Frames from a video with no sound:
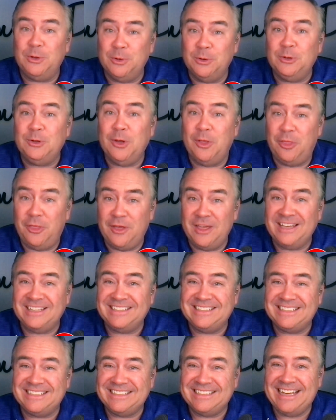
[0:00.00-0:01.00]
doing good
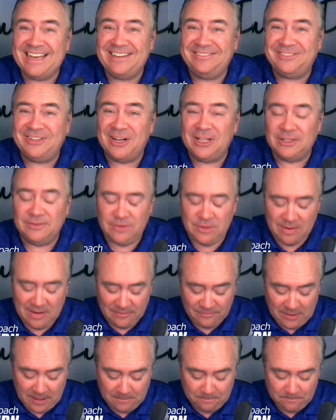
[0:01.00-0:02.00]
things for all of you
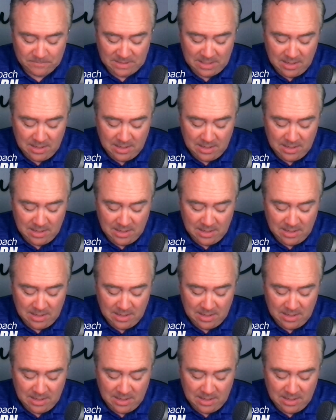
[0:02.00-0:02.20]
out there.